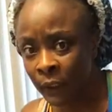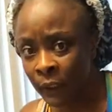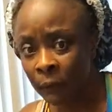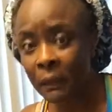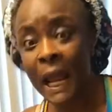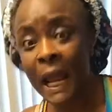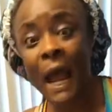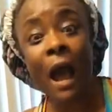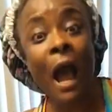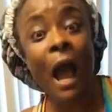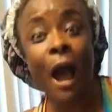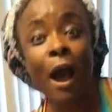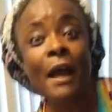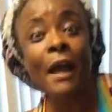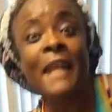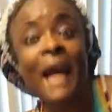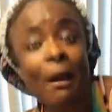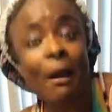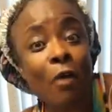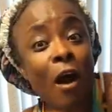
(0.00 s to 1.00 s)
Man, oh,
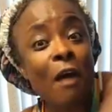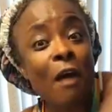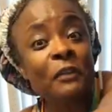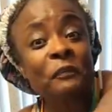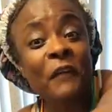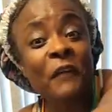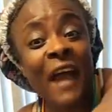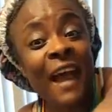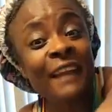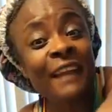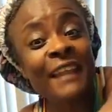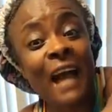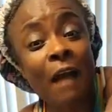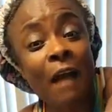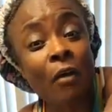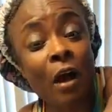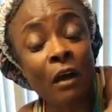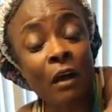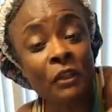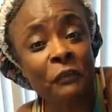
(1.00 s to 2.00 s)
that goes fair.
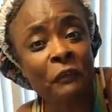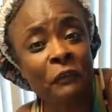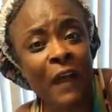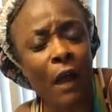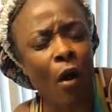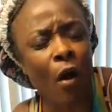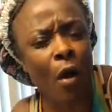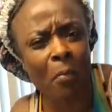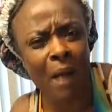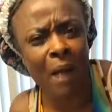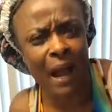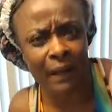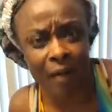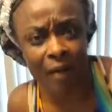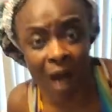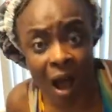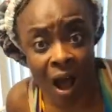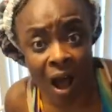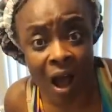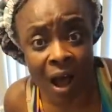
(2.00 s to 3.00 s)
That goes fair. Oh my
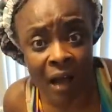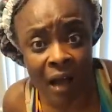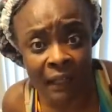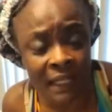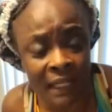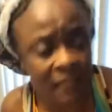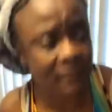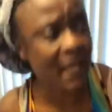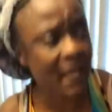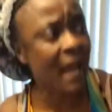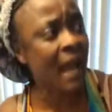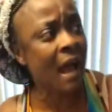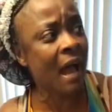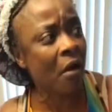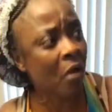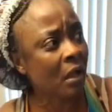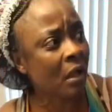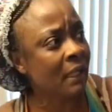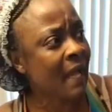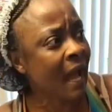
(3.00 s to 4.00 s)
God. Is that
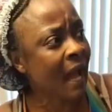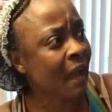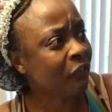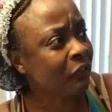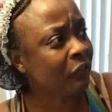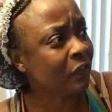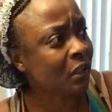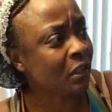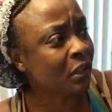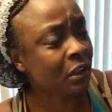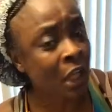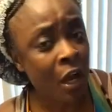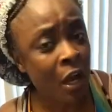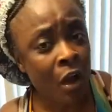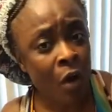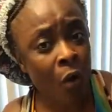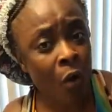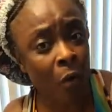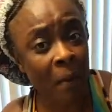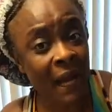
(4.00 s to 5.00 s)
how a life looks?
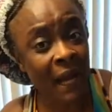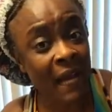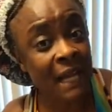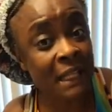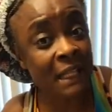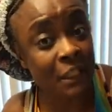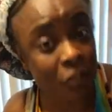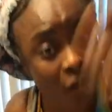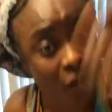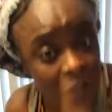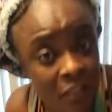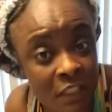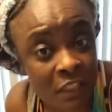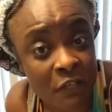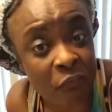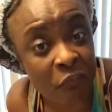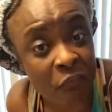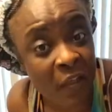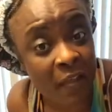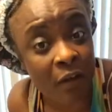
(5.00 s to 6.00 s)
Oh my God. Did y'all
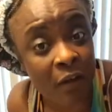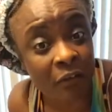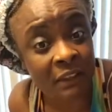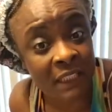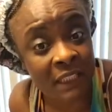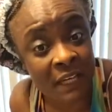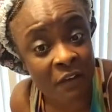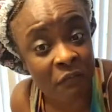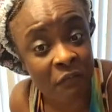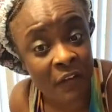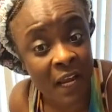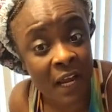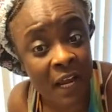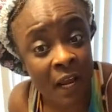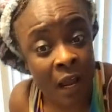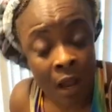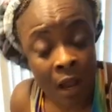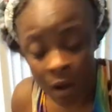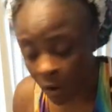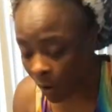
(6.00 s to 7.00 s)
see Fay on
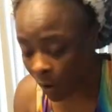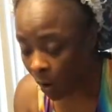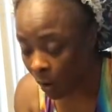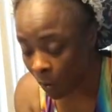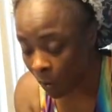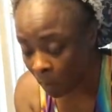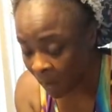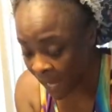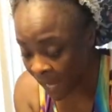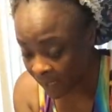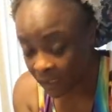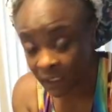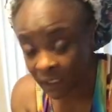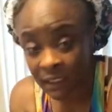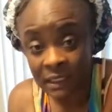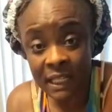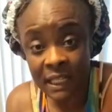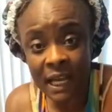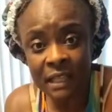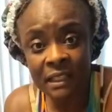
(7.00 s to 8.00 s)
TV? Oh my
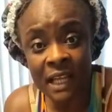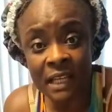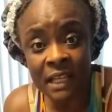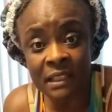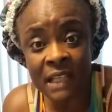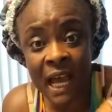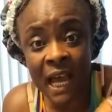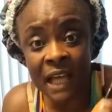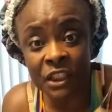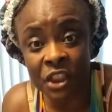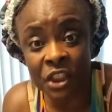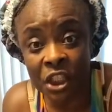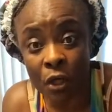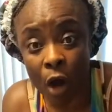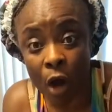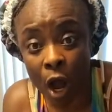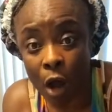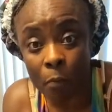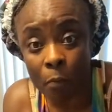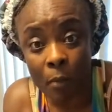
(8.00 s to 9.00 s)
goodness. They said she
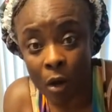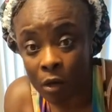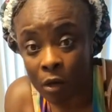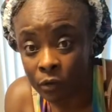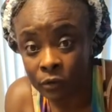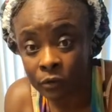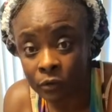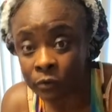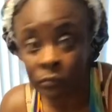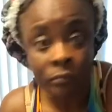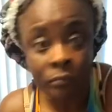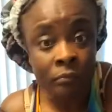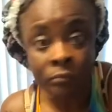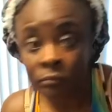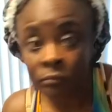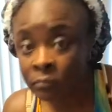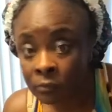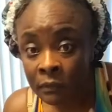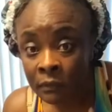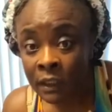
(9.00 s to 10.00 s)
almost
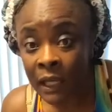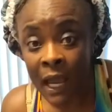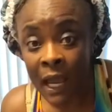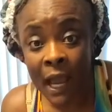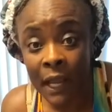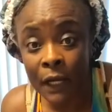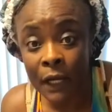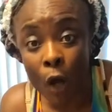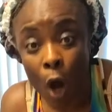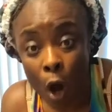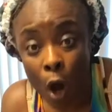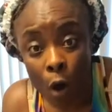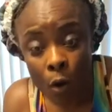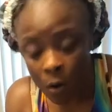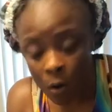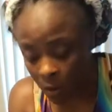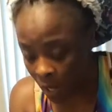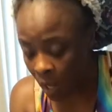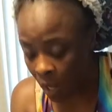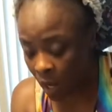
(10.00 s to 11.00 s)

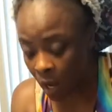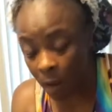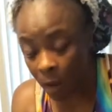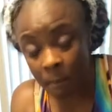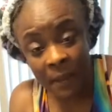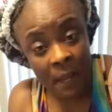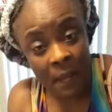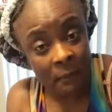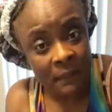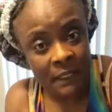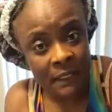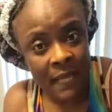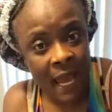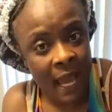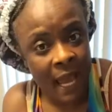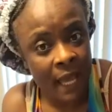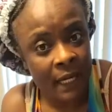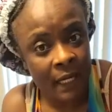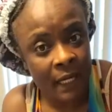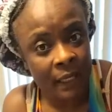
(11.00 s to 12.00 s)
KO her baby
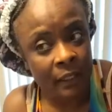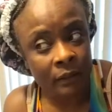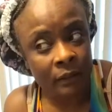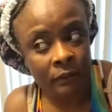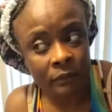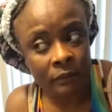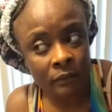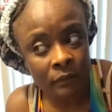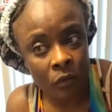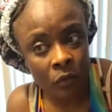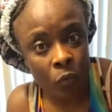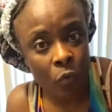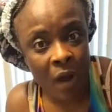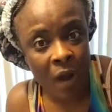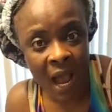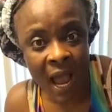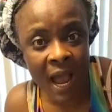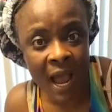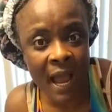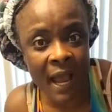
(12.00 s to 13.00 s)
daddy.
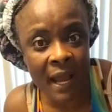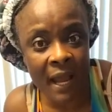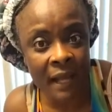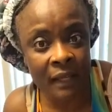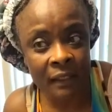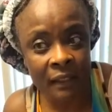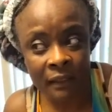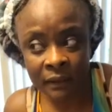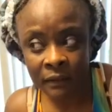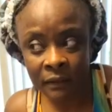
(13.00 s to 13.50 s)
Why?